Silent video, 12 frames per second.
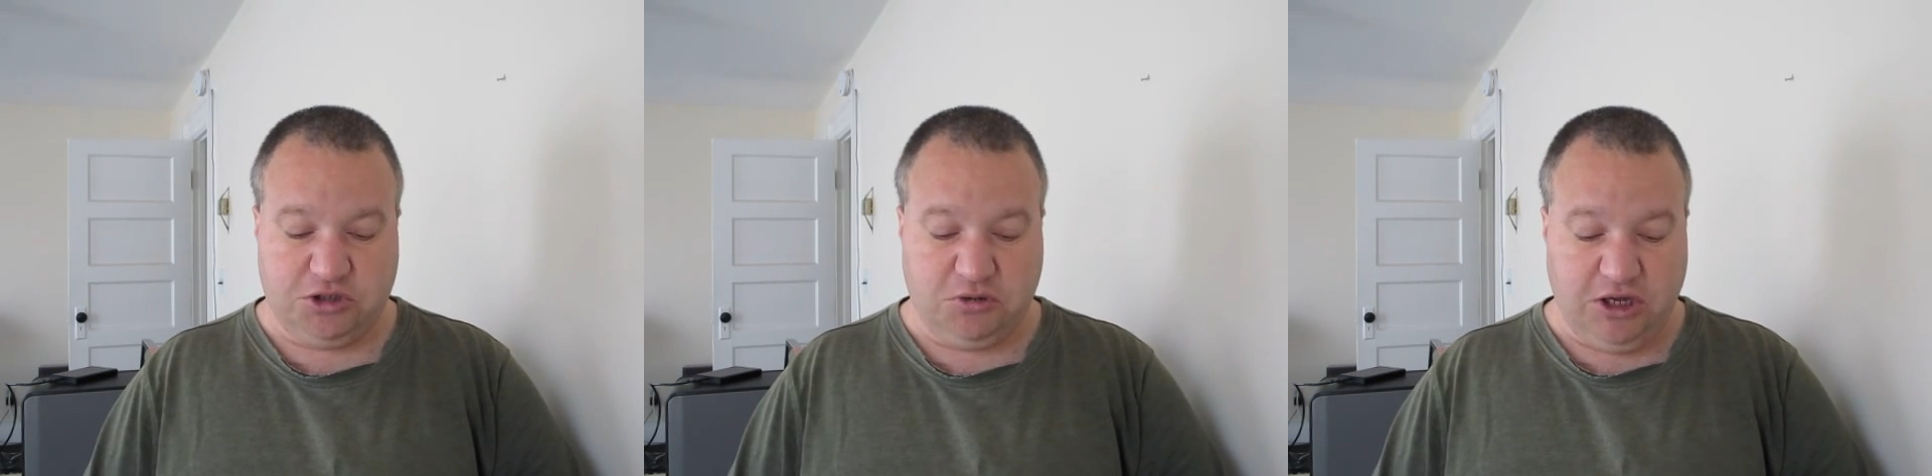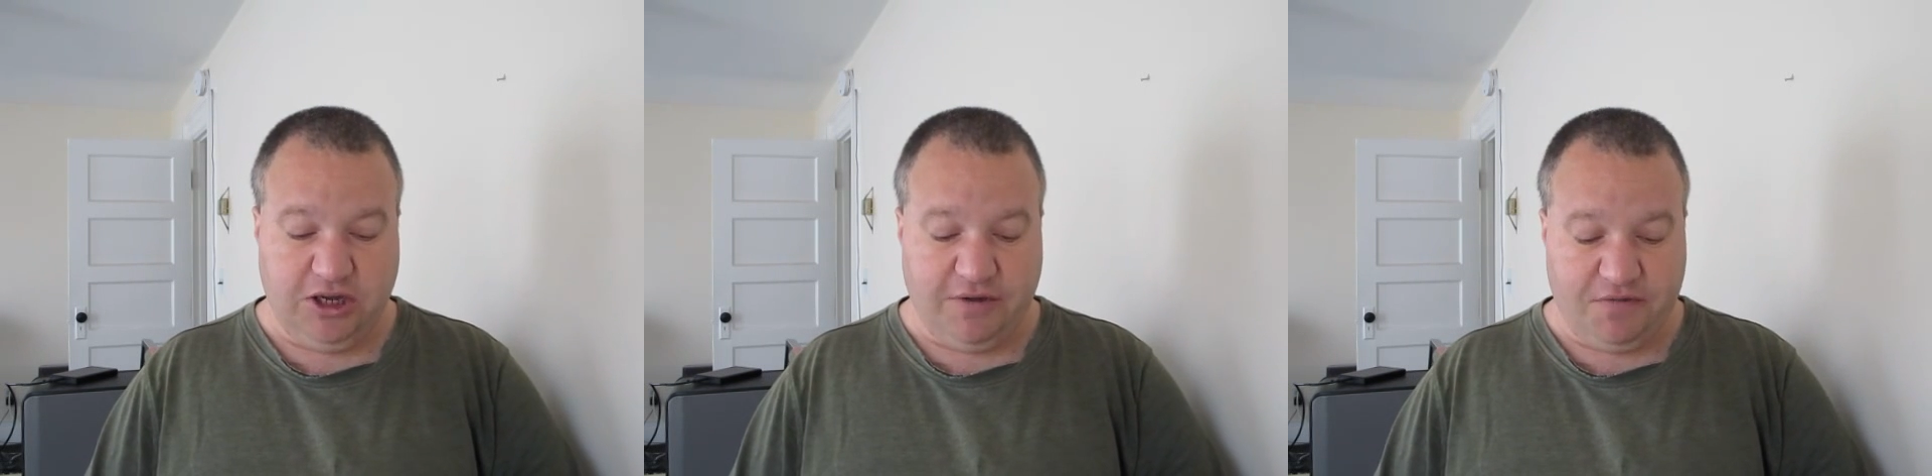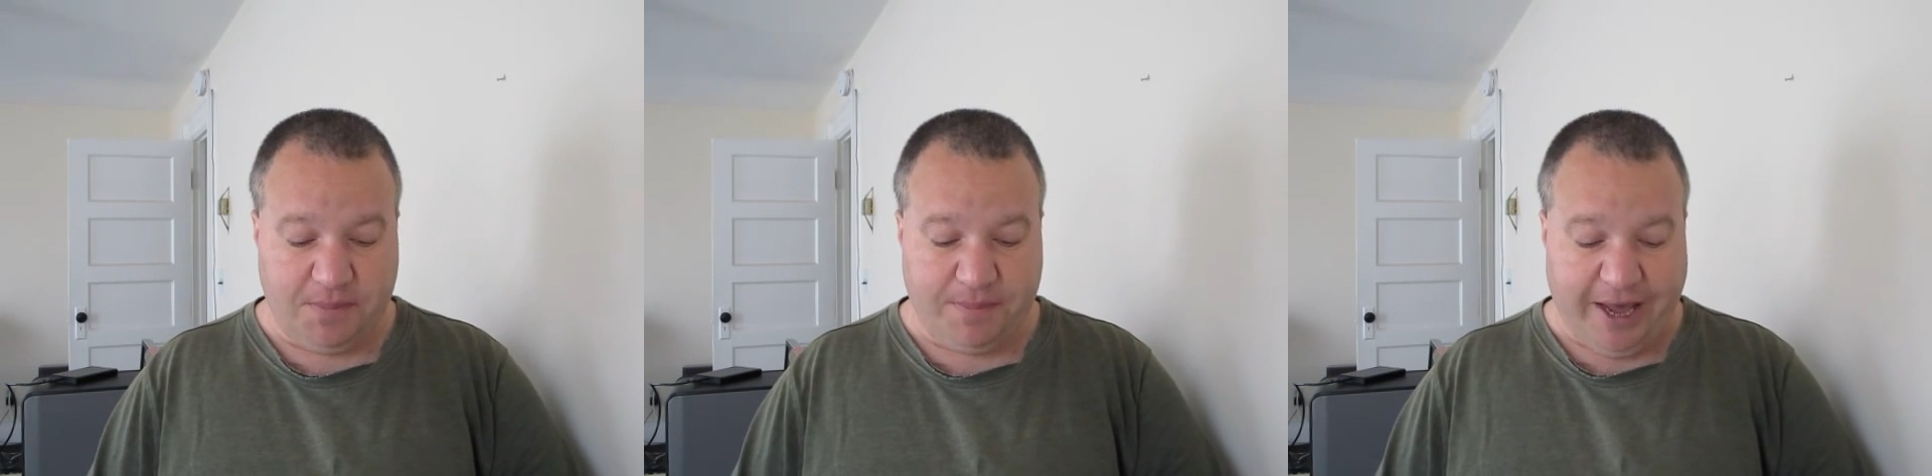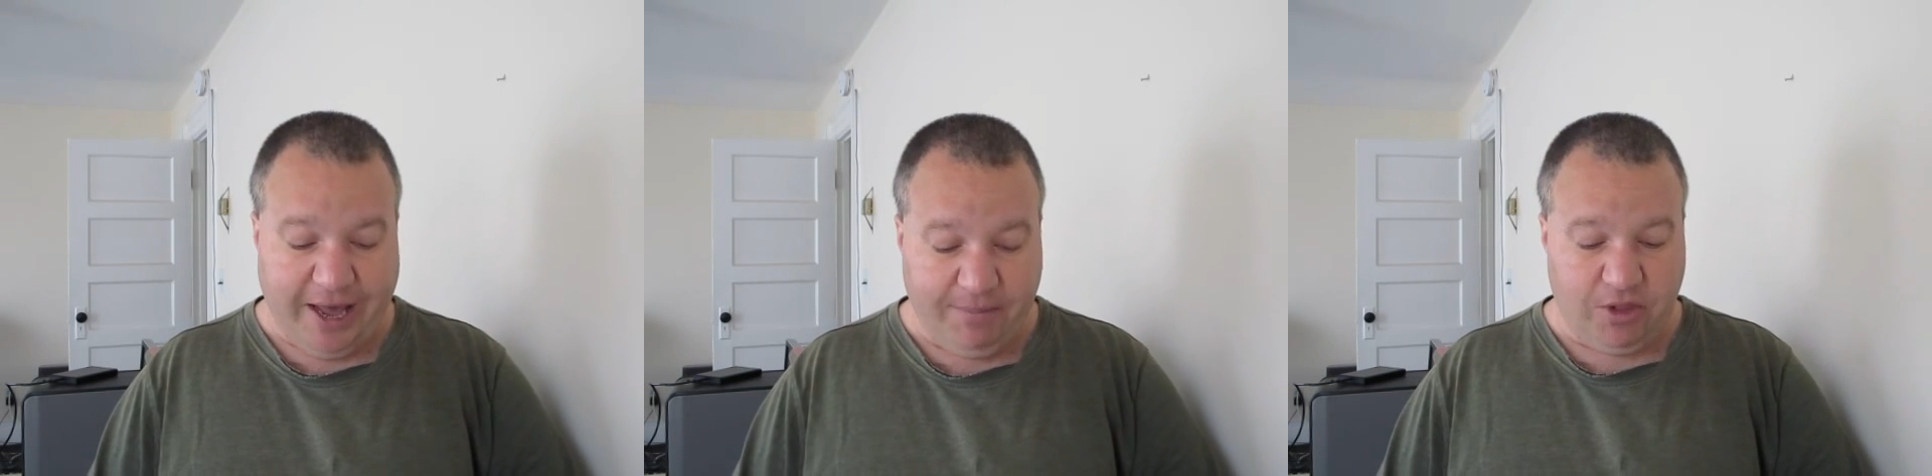speaking of the
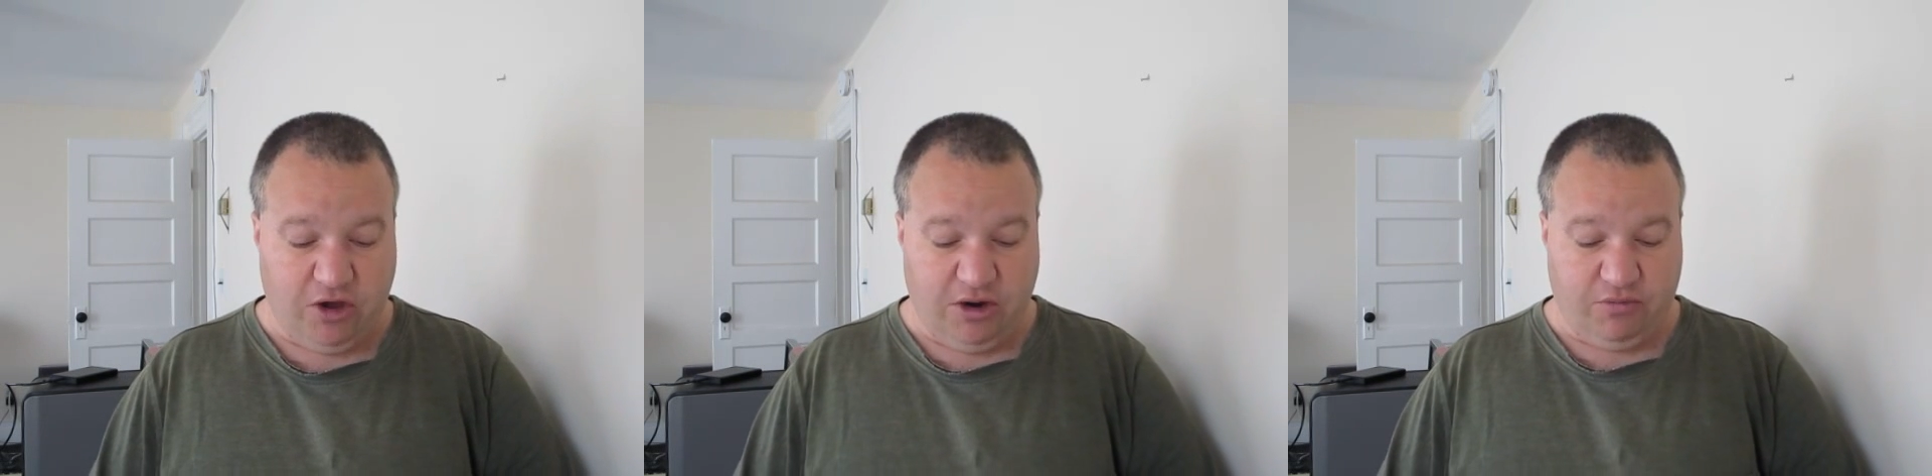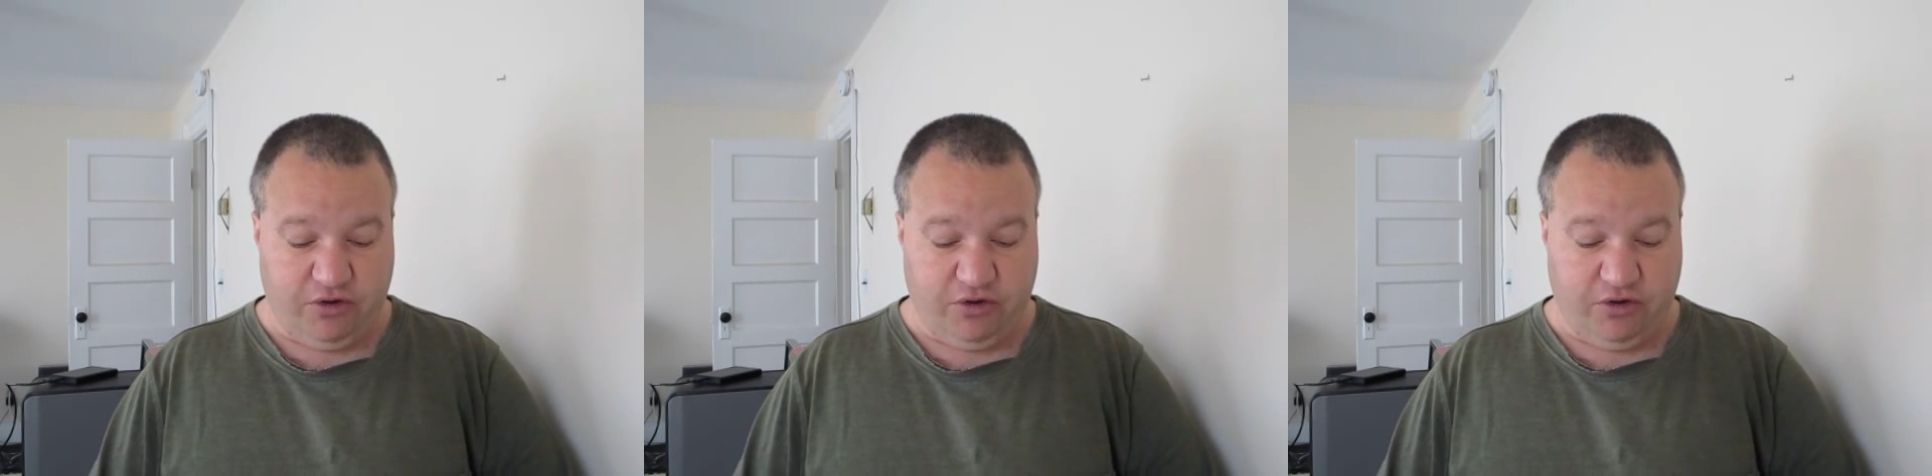Babylon